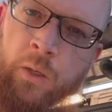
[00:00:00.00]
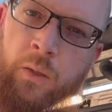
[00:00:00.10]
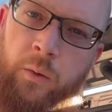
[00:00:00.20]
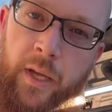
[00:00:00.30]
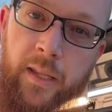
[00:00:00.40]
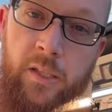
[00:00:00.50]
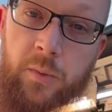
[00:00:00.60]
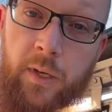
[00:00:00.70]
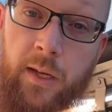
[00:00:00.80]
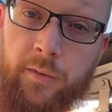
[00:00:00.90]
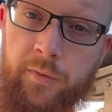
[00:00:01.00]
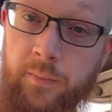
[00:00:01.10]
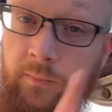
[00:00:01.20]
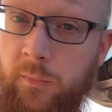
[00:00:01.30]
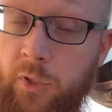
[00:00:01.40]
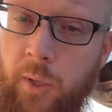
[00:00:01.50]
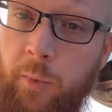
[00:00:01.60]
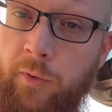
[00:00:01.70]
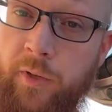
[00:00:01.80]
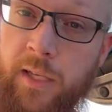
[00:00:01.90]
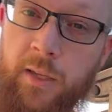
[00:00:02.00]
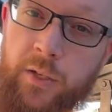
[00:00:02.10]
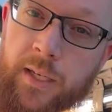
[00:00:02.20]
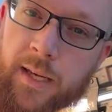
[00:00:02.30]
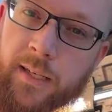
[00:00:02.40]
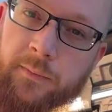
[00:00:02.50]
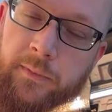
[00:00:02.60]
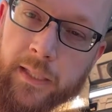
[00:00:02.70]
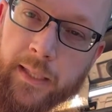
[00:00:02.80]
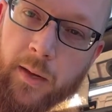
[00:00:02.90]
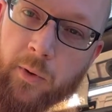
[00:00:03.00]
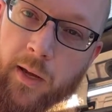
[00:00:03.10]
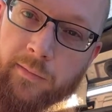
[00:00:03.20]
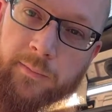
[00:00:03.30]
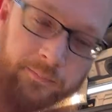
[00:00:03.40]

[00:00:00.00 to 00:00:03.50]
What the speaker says: We got this one off, jump over to the other side and get that one off.